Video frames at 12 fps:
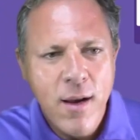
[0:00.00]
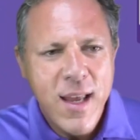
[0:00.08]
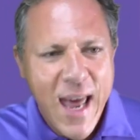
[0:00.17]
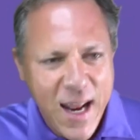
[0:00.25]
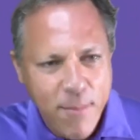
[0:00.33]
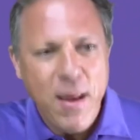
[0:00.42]

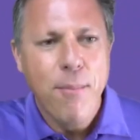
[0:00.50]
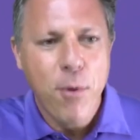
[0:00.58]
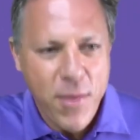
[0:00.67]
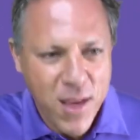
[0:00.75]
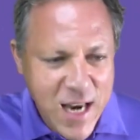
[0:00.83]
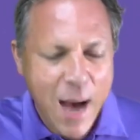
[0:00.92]
getting people
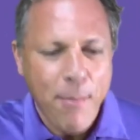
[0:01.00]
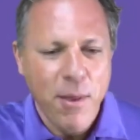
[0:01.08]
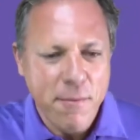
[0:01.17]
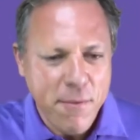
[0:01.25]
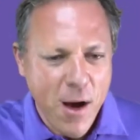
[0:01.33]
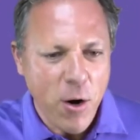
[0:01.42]
in the top of the
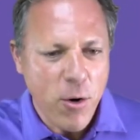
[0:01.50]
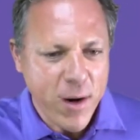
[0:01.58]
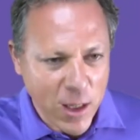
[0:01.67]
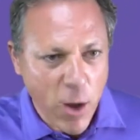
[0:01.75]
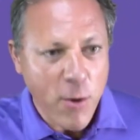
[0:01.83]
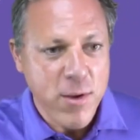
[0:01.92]
funnel and
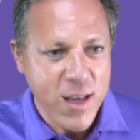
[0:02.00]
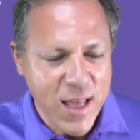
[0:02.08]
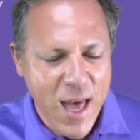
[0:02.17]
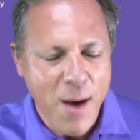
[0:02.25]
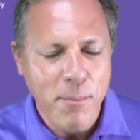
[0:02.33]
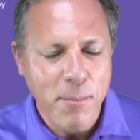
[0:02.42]
closing
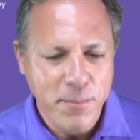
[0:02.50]
them.